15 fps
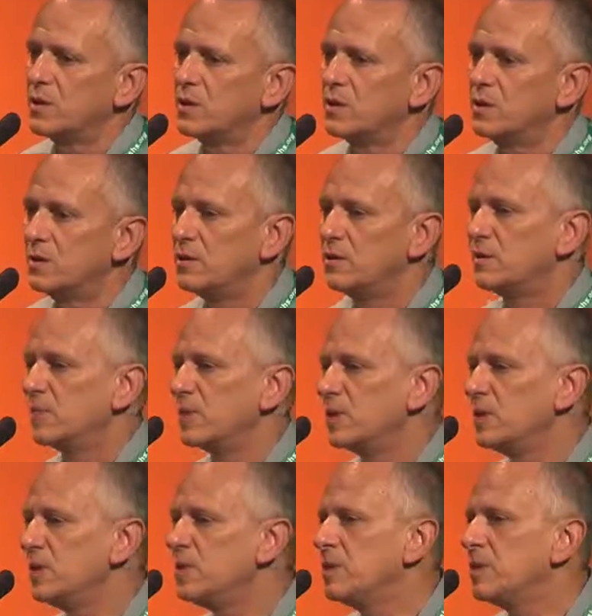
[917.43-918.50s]
in the
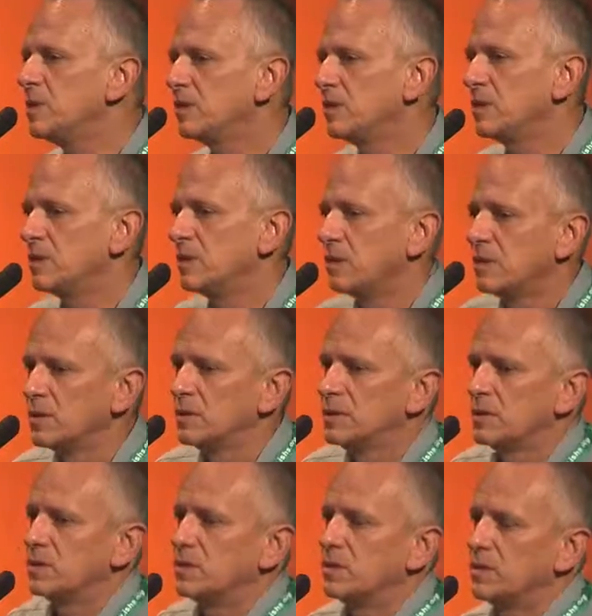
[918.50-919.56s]
preliminary
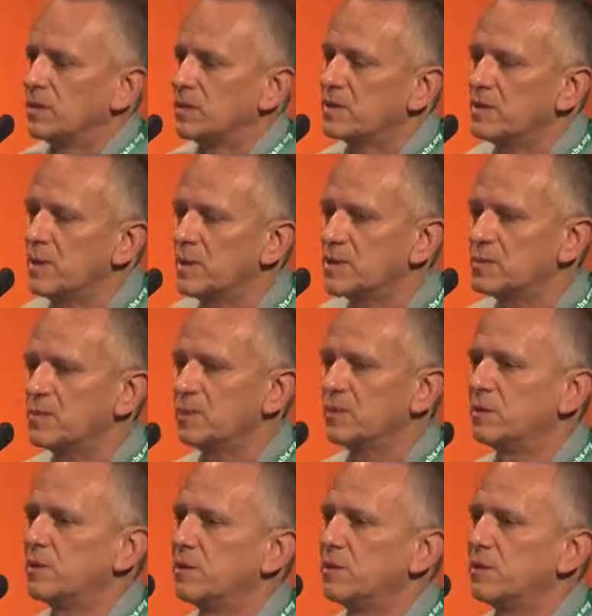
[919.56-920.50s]
assessment